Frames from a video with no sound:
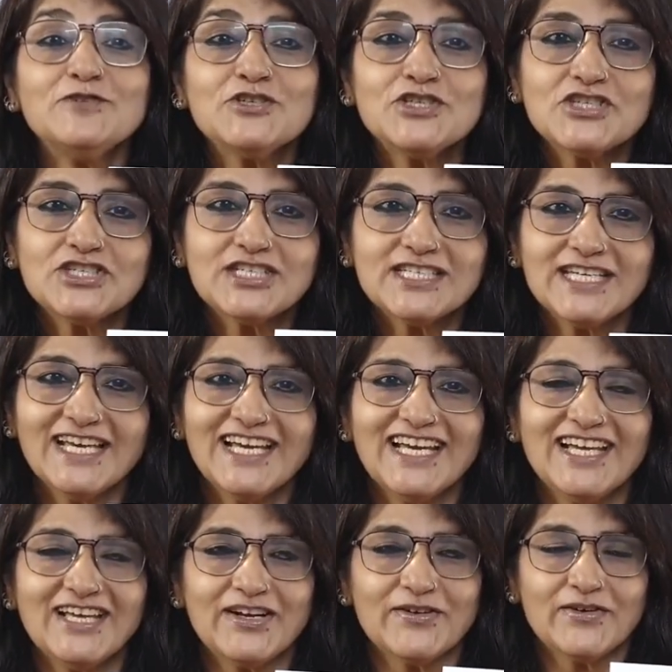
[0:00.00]
to
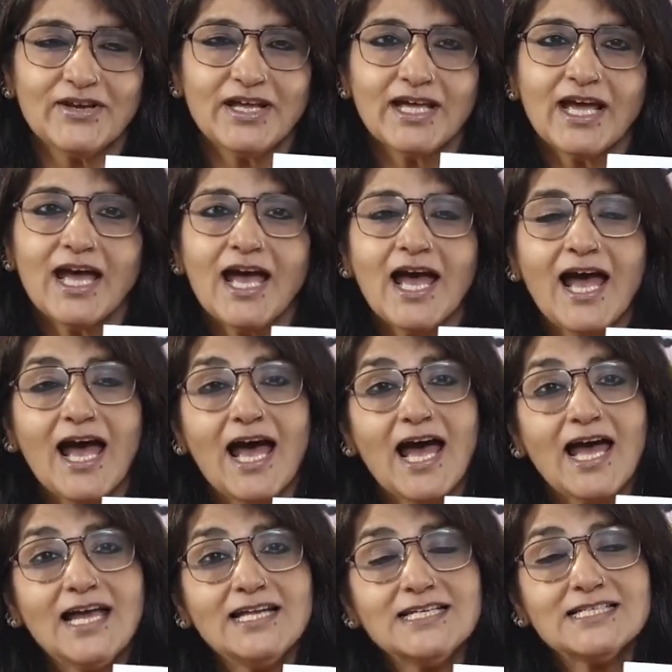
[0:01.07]
share,
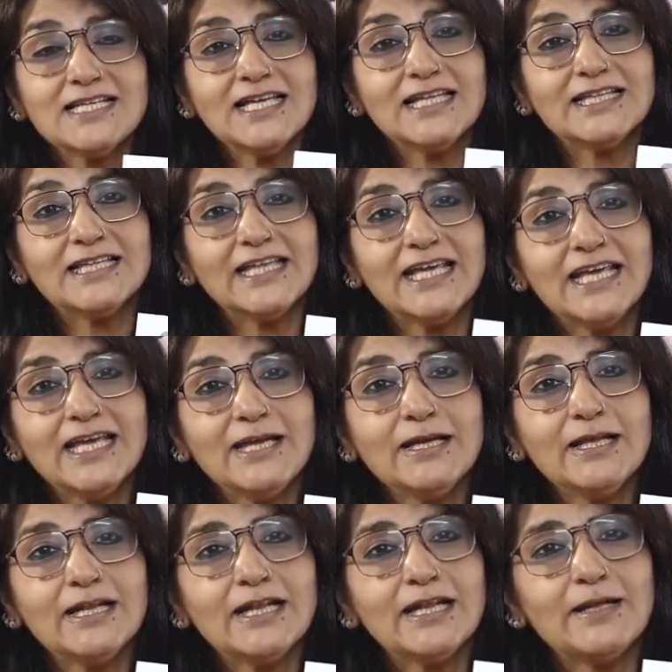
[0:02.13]
and
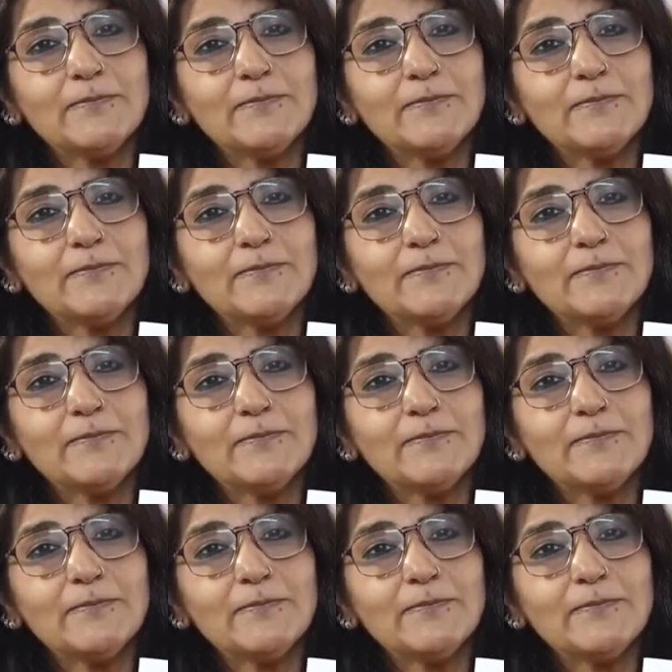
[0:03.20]
they